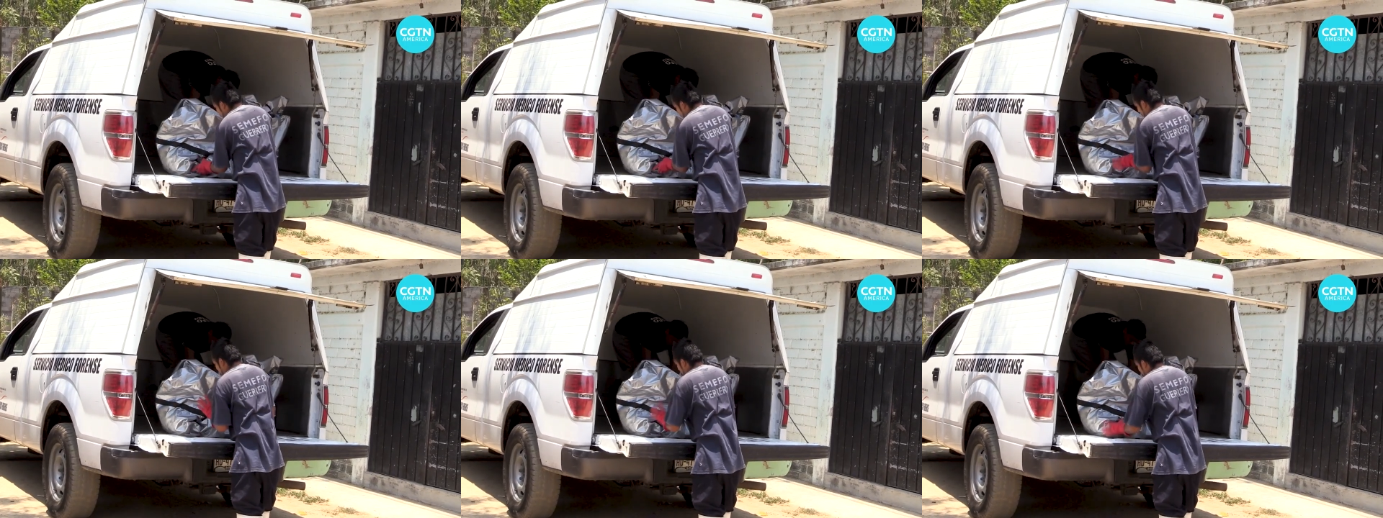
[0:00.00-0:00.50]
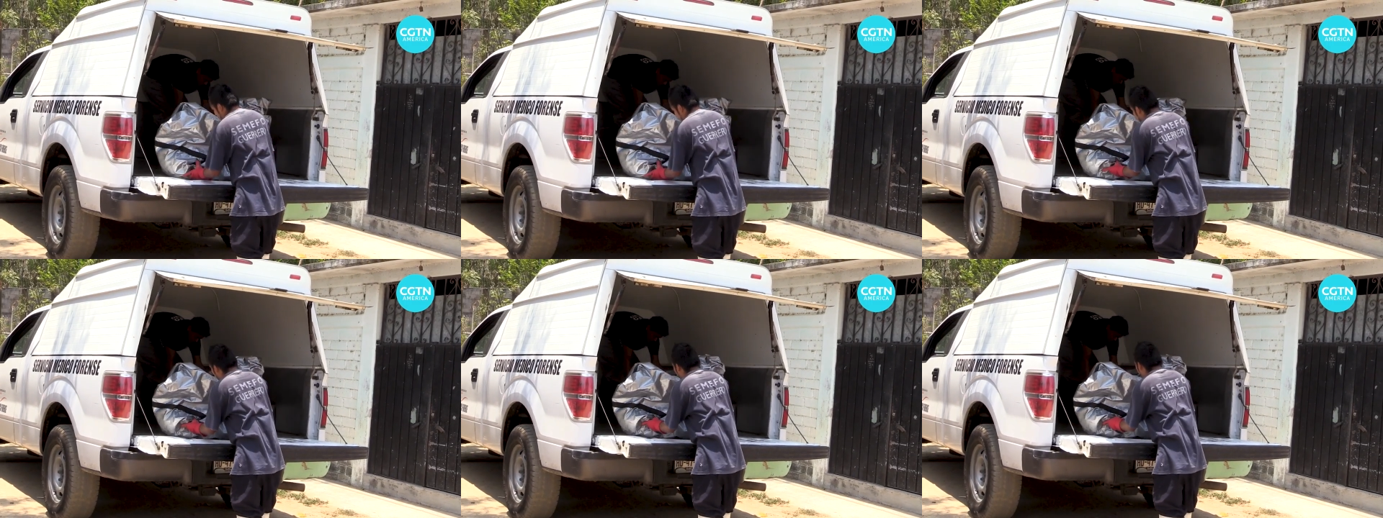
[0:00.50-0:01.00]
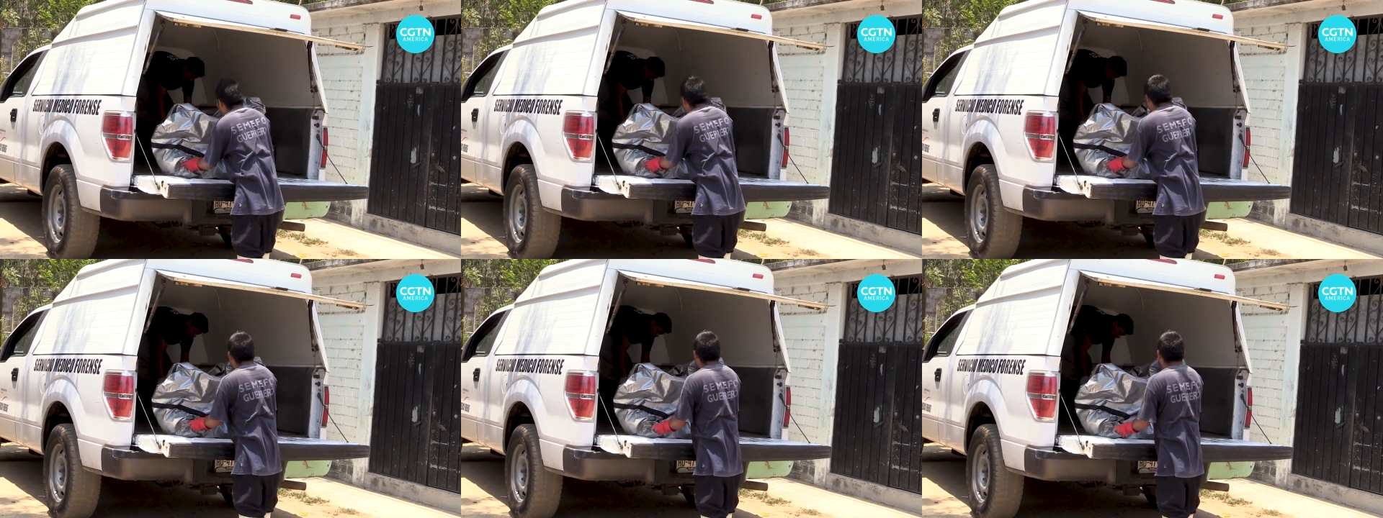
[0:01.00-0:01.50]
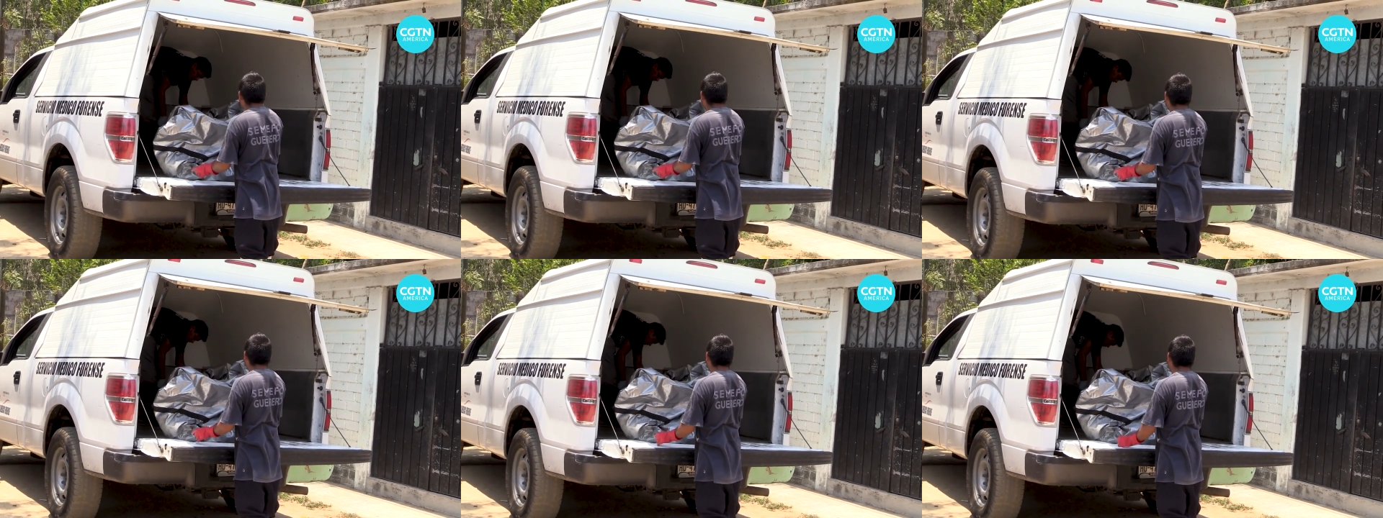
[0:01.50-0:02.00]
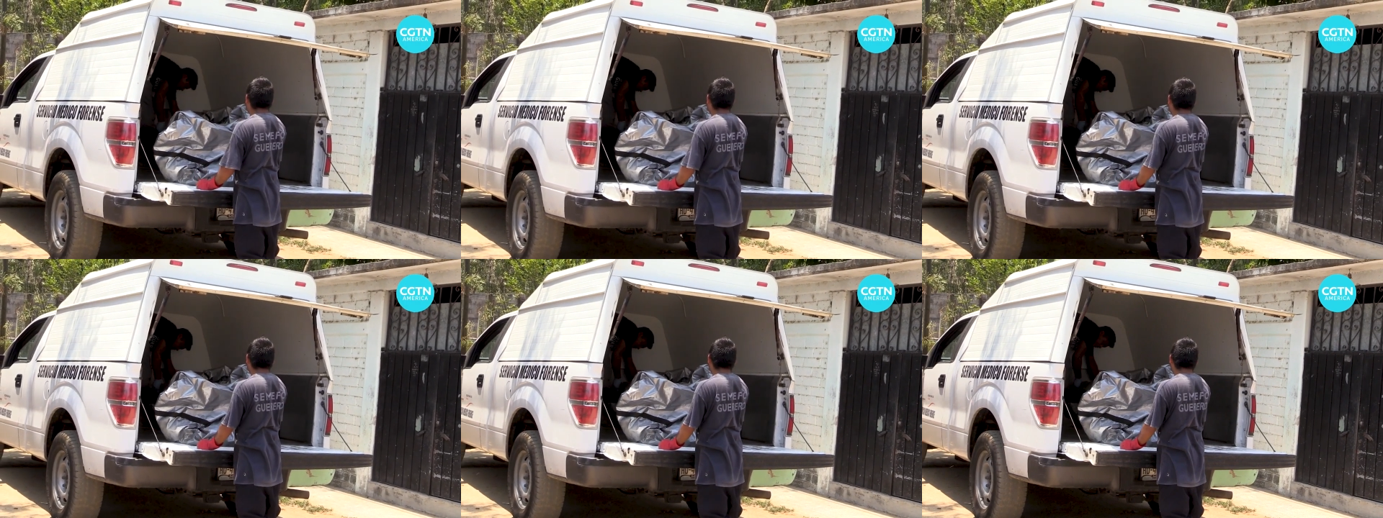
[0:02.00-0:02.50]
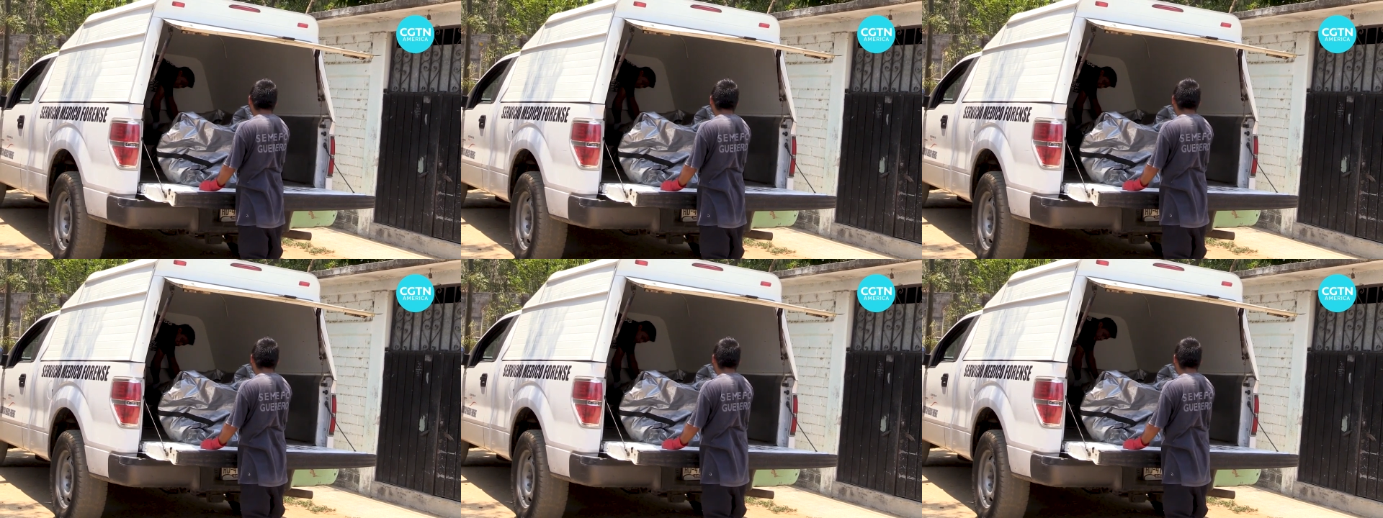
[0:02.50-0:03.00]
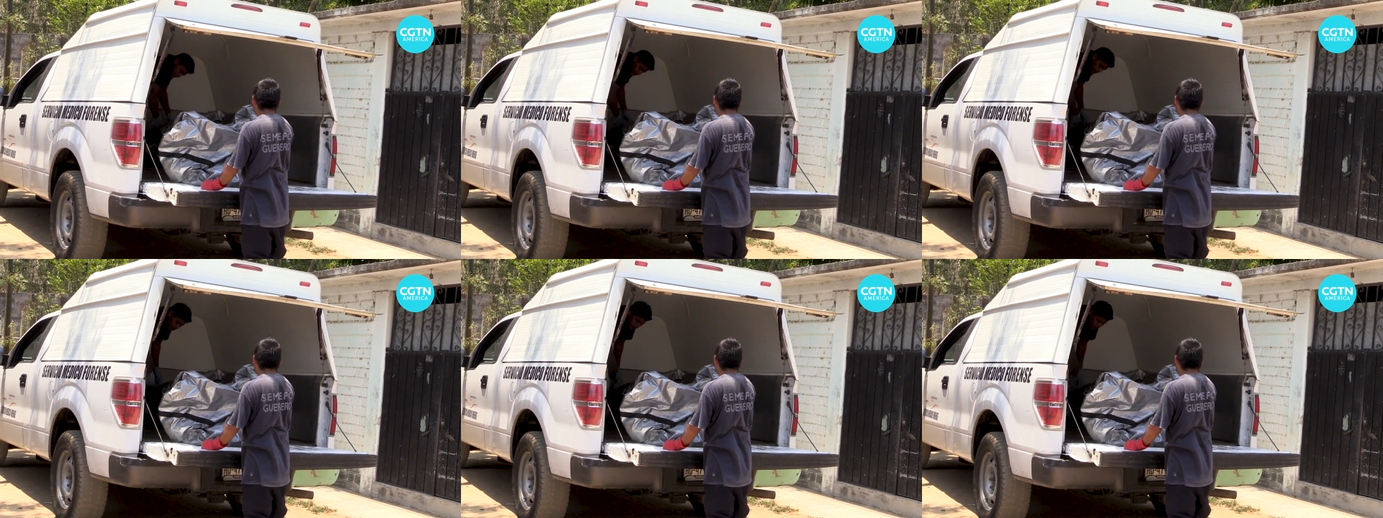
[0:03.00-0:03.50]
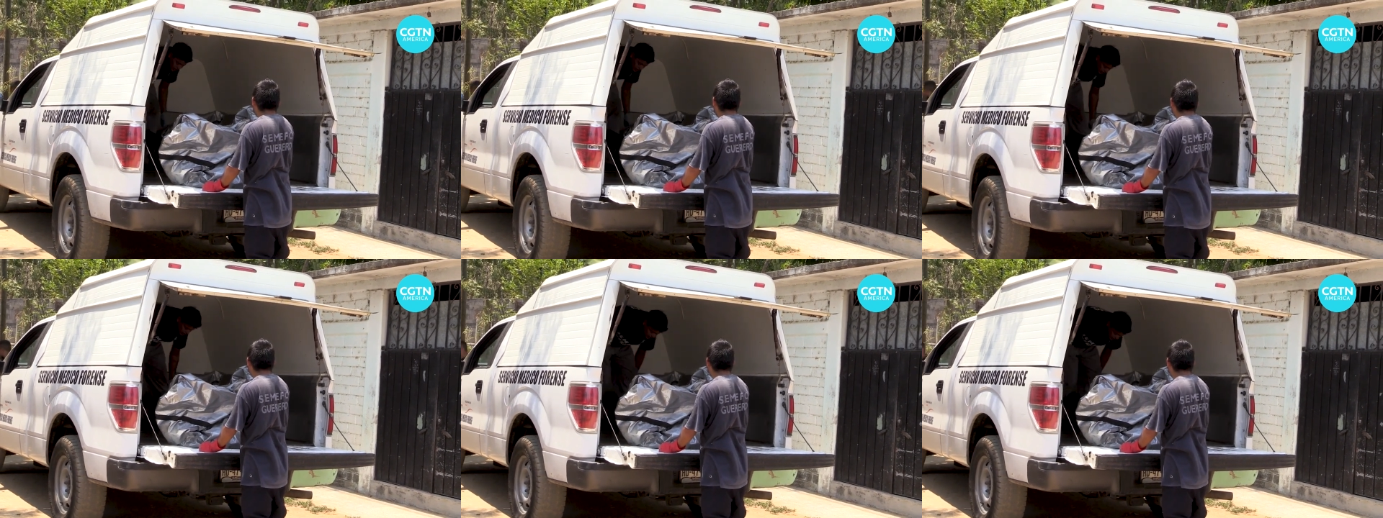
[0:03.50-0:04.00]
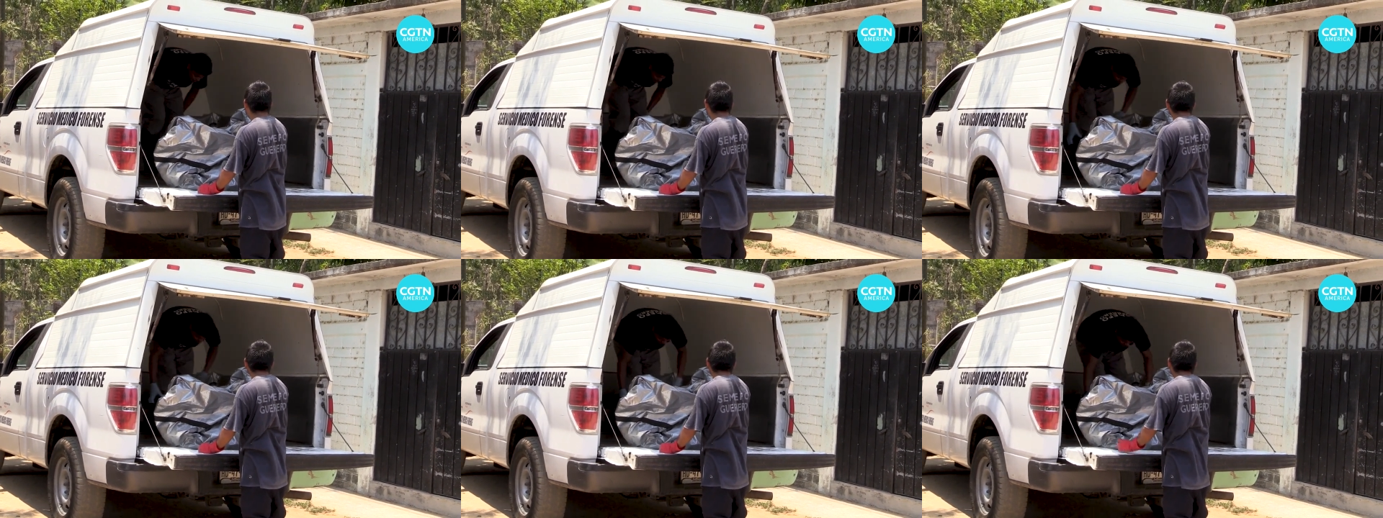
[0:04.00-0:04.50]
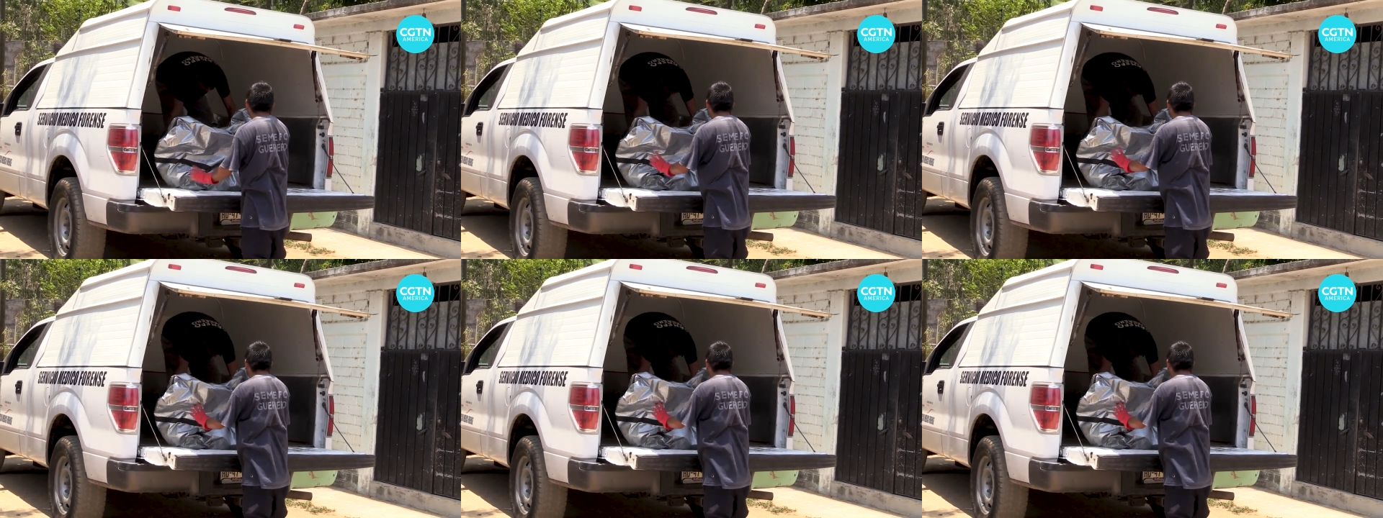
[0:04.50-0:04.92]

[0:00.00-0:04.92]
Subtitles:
Nobody's mouth can be seen.